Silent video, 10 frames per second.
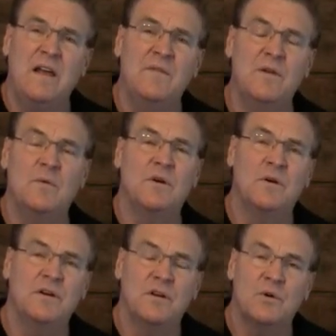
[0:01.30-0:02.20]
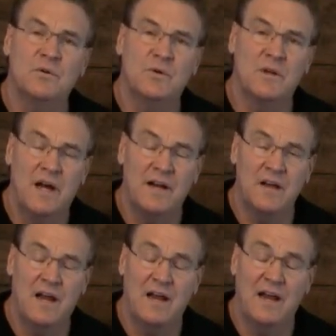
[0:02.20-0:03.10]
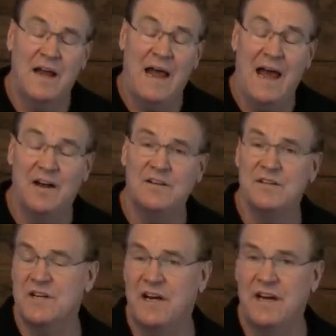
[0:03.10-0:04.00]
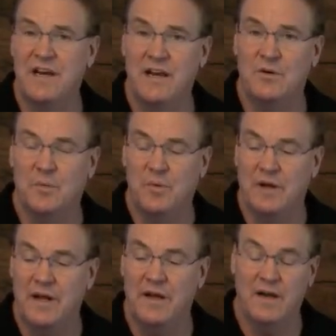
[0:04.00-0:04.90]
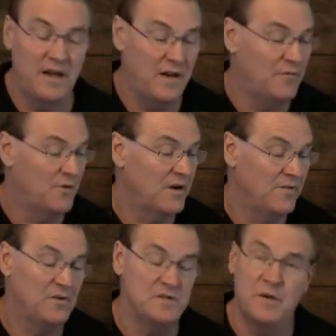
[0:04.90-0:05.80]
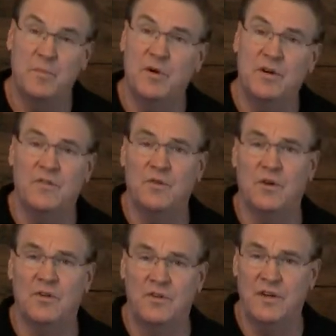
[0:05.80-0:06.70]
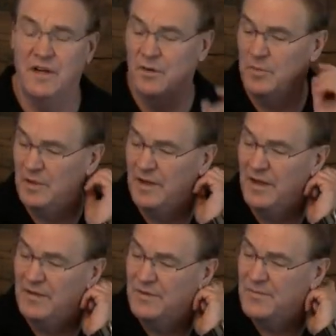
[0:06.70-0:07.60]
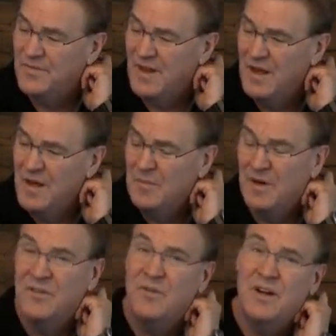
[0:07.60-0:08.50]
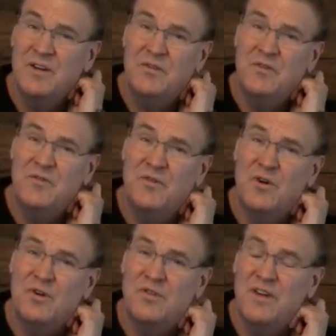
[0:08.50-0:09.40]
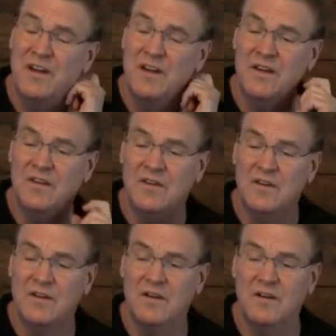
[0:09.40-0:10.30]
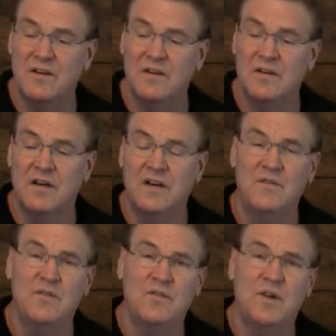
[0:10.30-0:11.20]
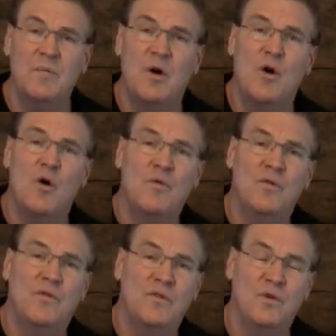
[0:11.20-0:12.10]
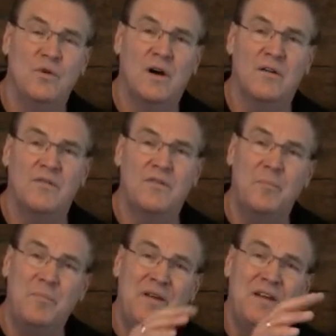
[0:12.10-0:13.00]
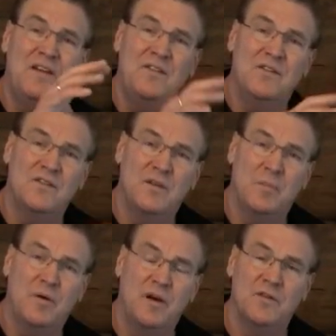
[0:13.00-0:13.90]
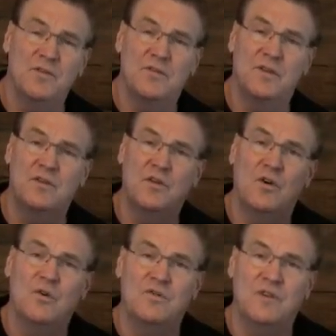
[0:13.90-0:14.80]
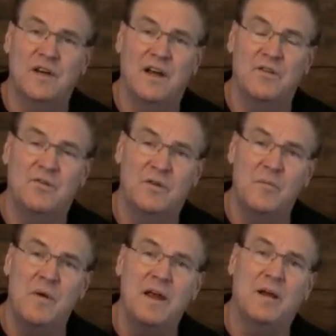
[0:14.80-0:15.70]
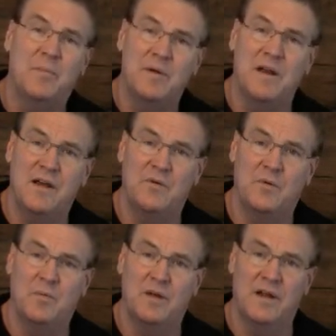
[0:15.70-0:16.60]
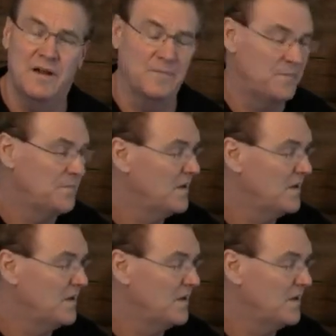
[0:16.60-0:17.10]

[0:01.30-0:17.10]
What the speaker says: Even though we're going to go into a lot of how to design an annual plan, and in front of you is in a book, you've all seen annual plans. What I thought I'd do first is to give you some overview of the pieces of the puzzle that goes together to make up an annual plan.